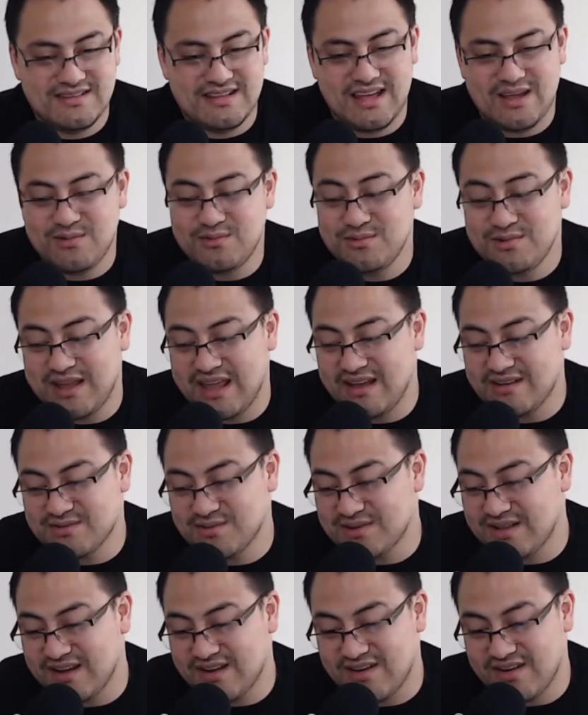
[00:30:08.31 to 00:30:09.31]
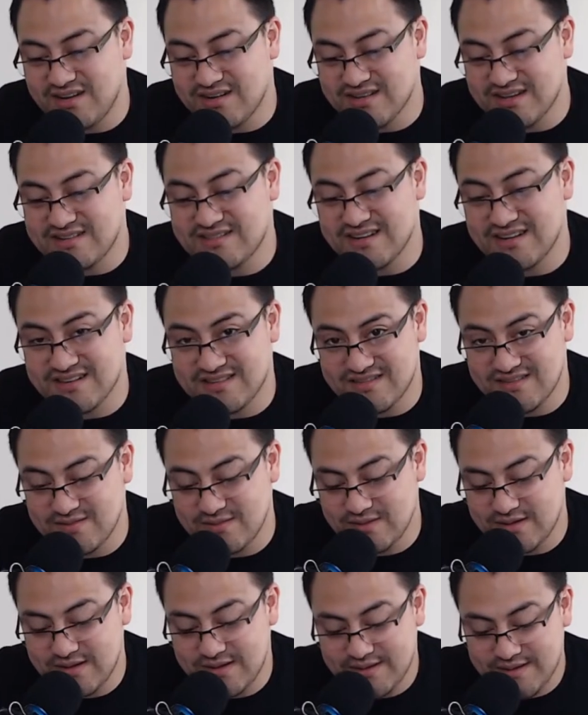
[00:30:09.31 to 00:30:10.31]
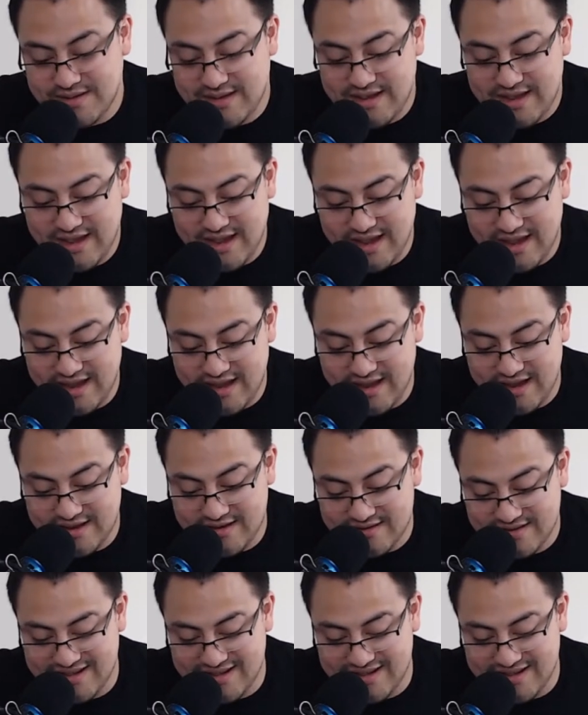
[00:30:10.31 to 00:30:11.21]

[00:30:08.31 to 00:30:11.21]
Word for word: Who cares what they call? They suck too. And